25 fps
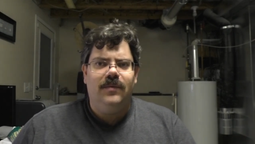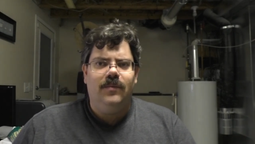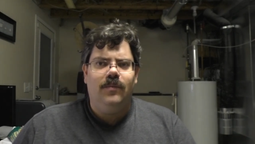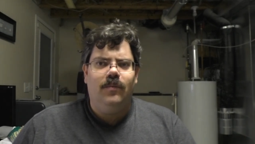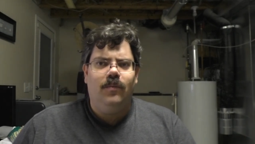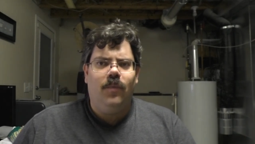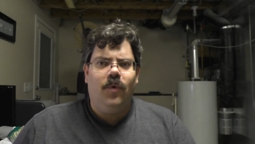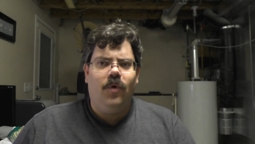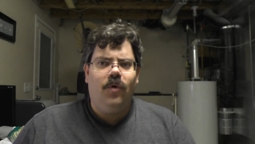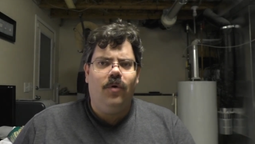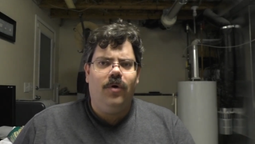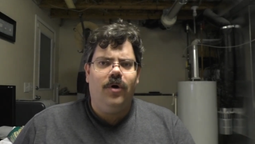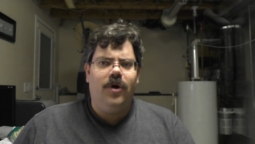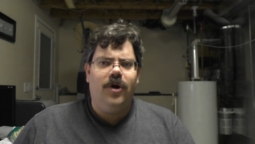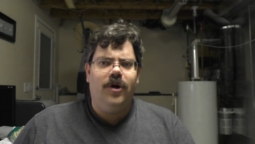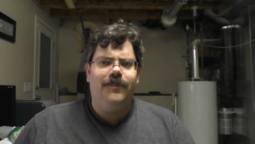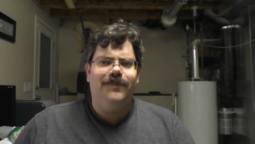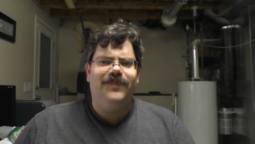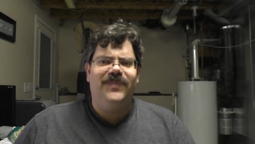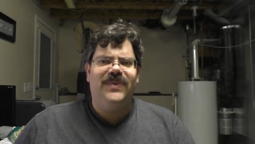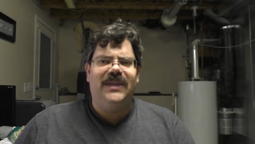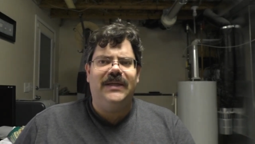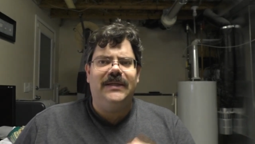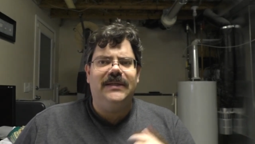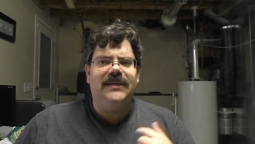
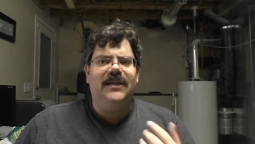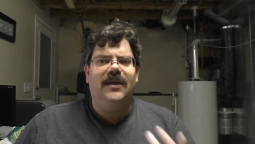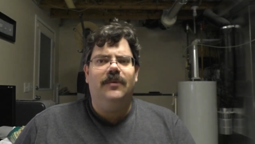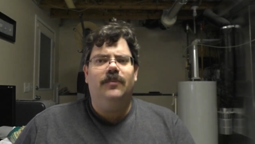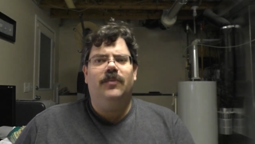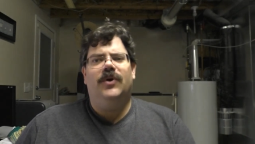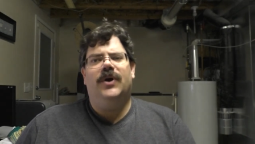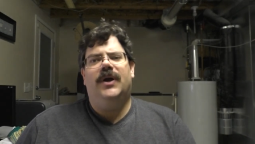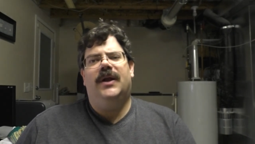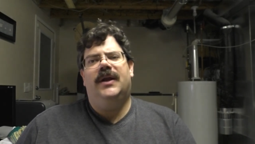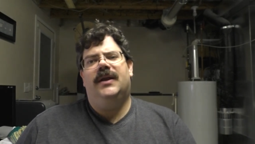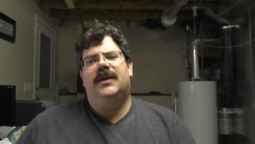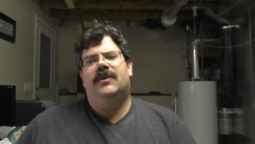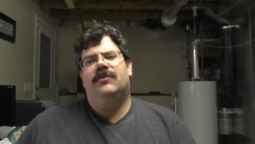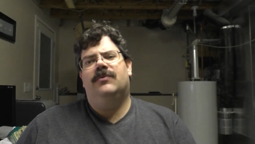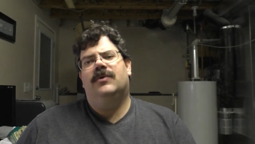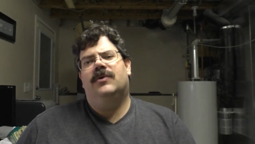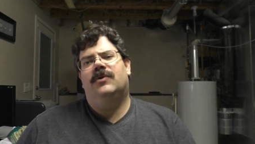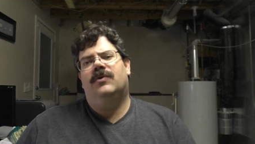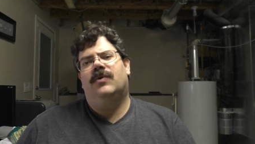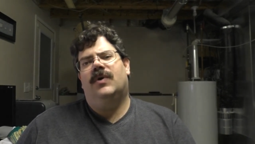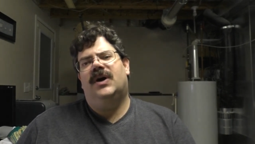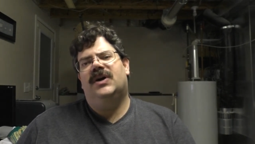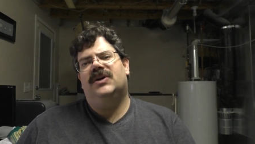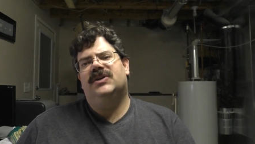more deliberate, it
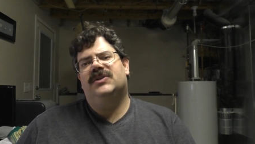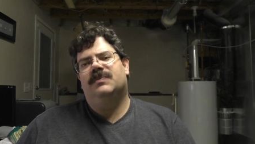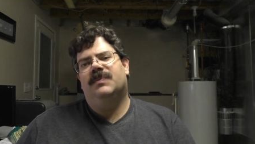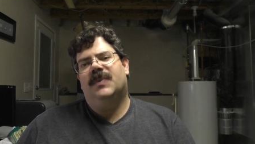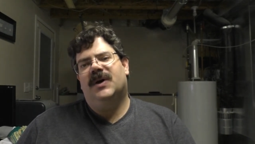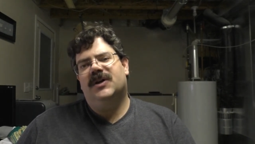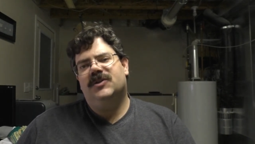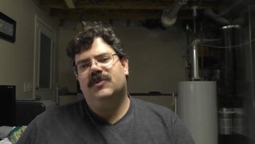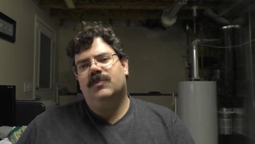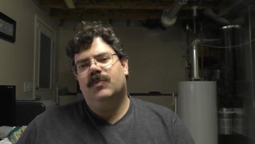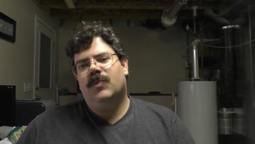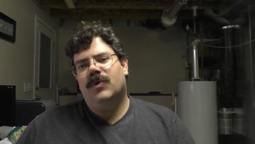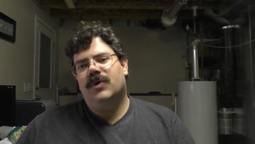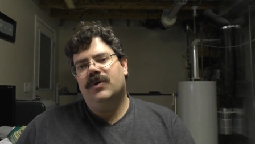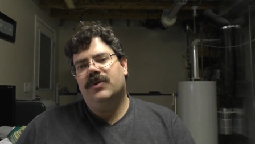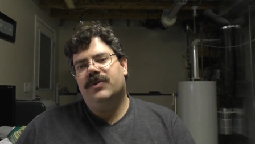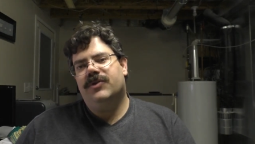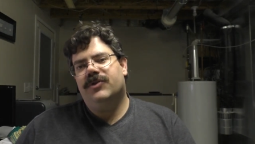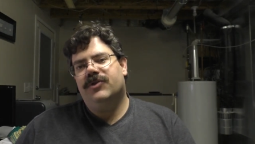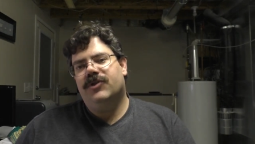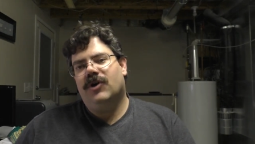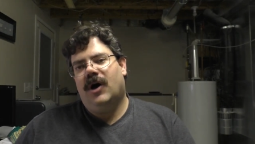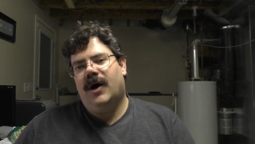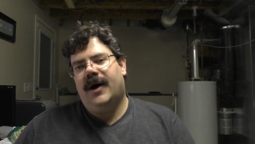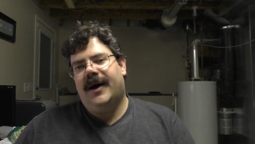requires much more
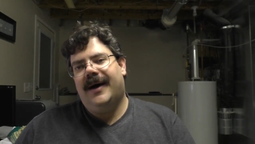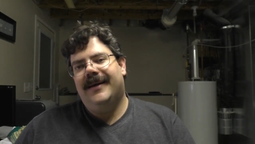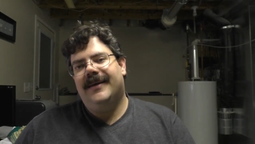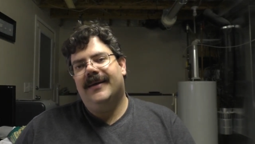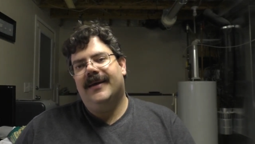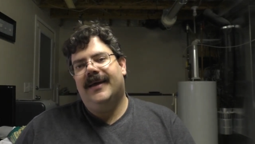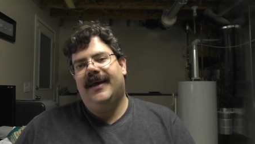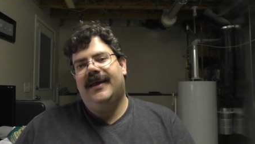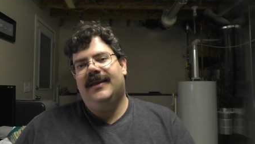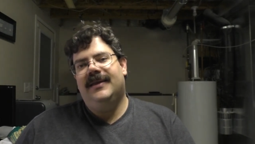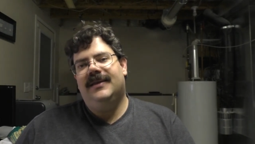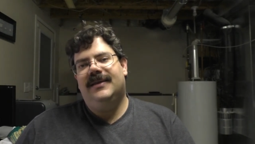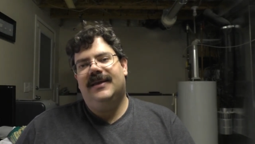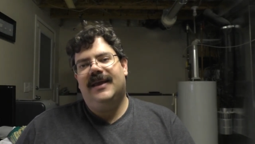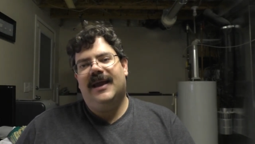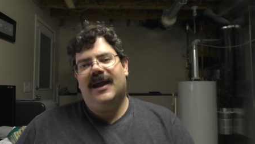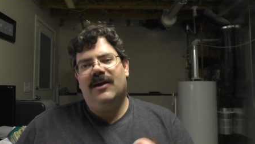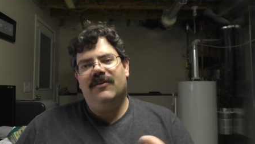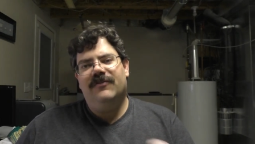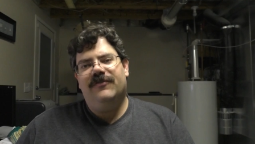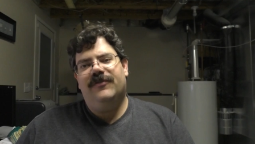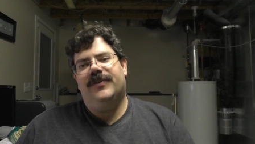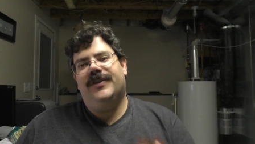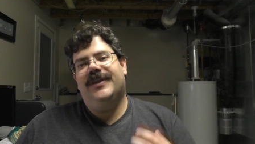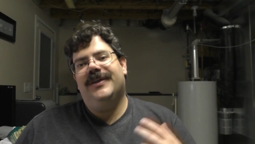thought and
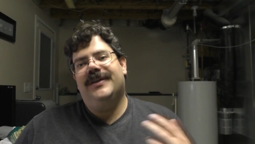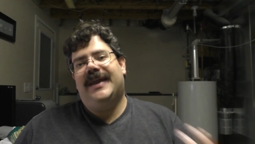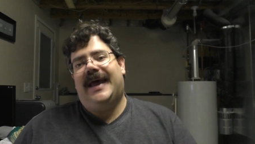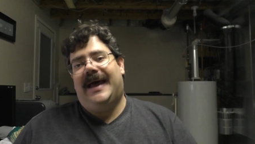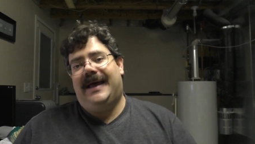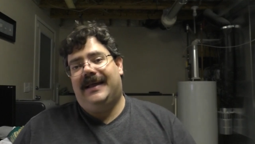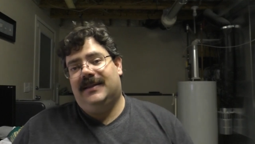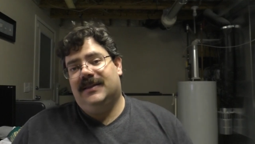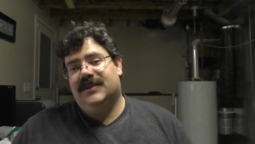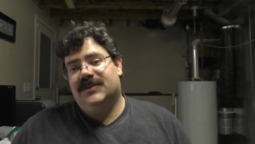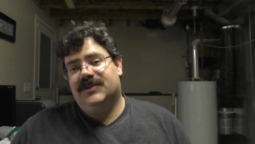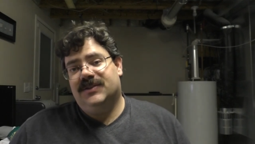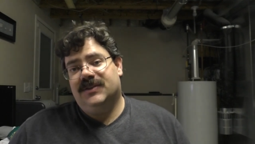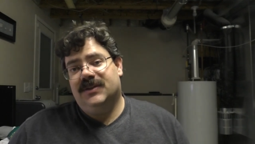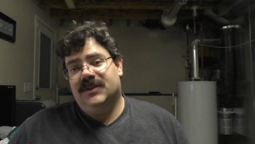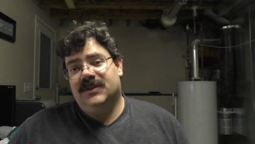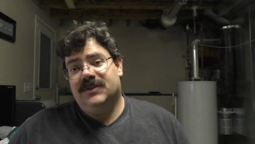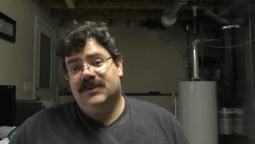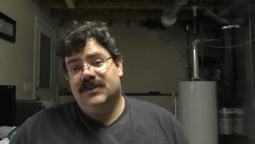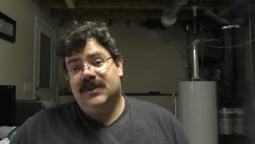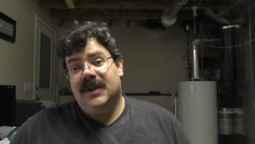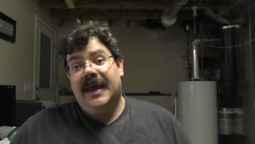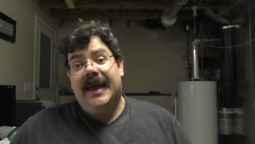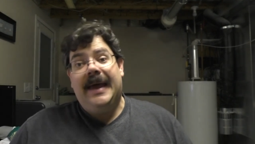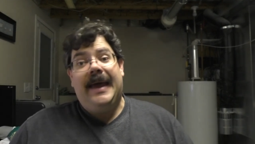careful
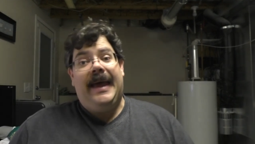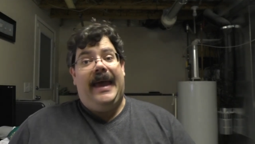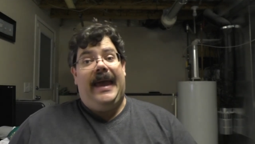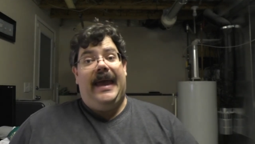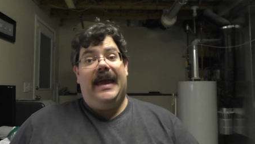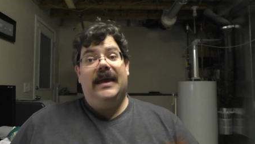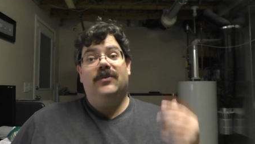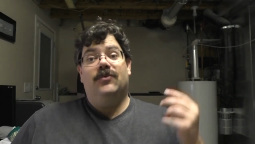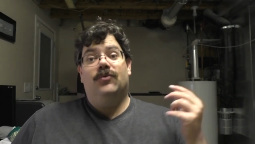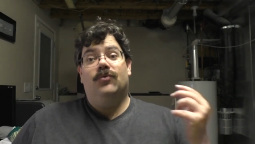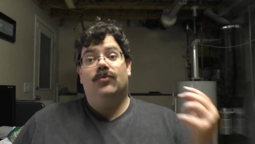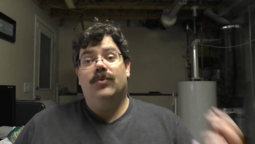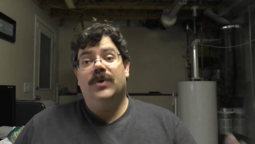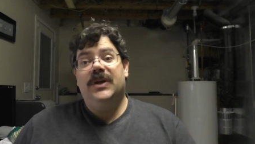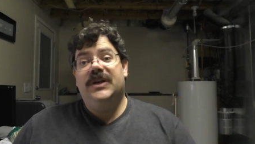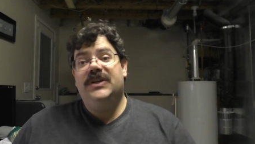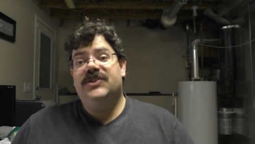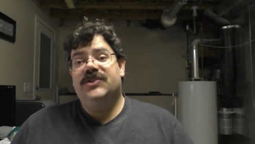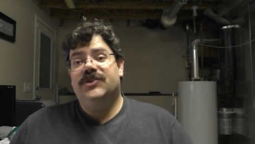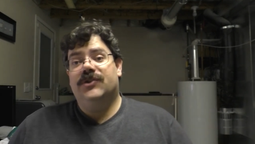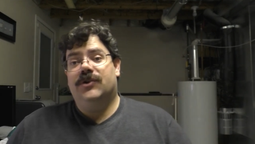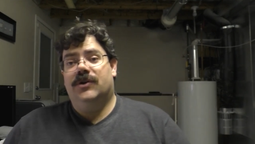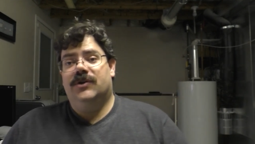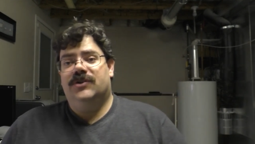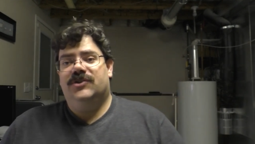analysis and
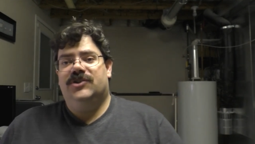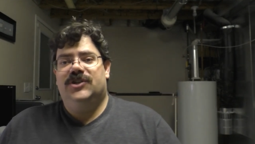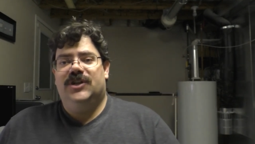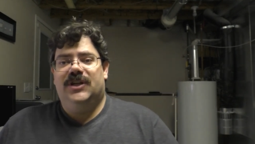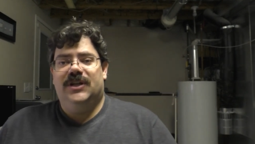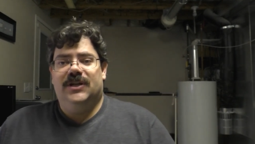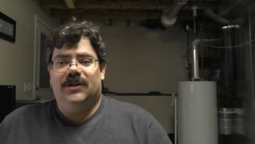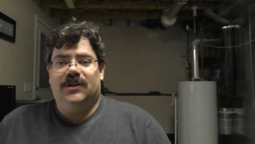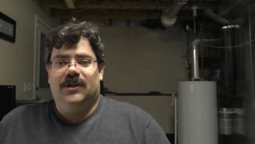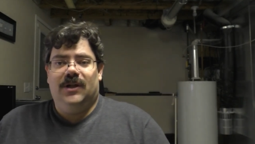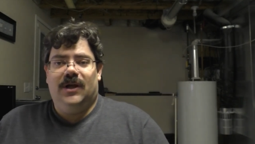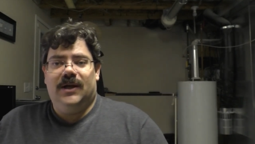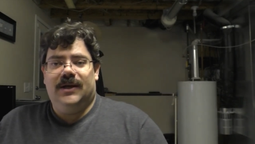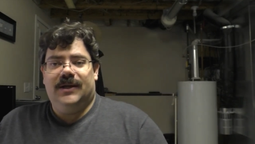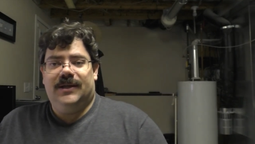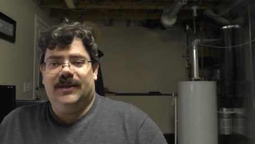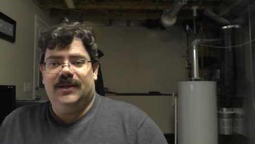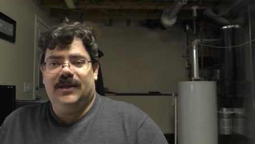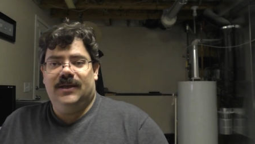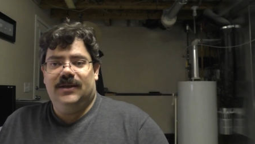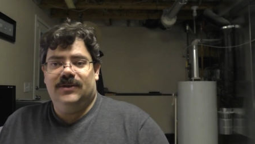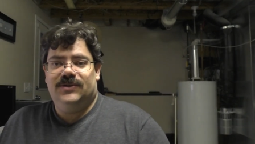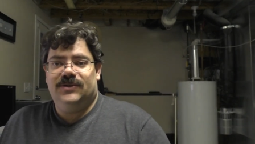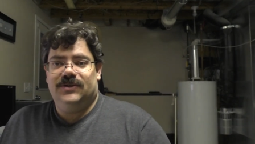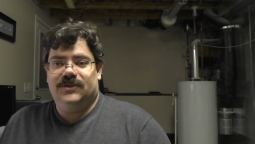research in a lot of
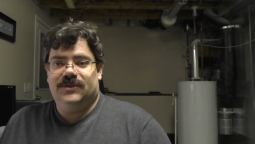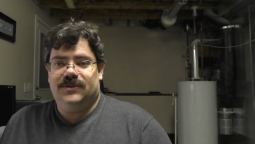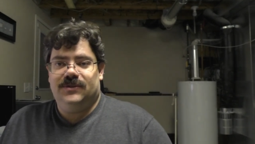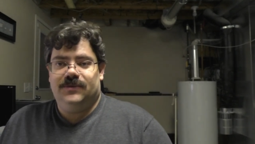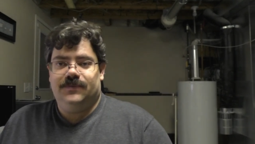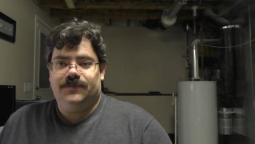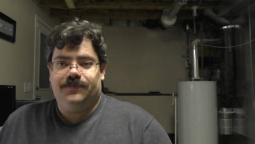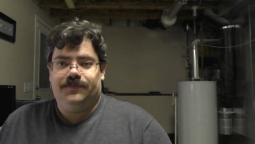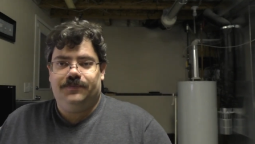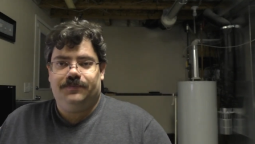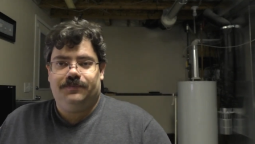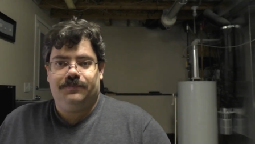cases.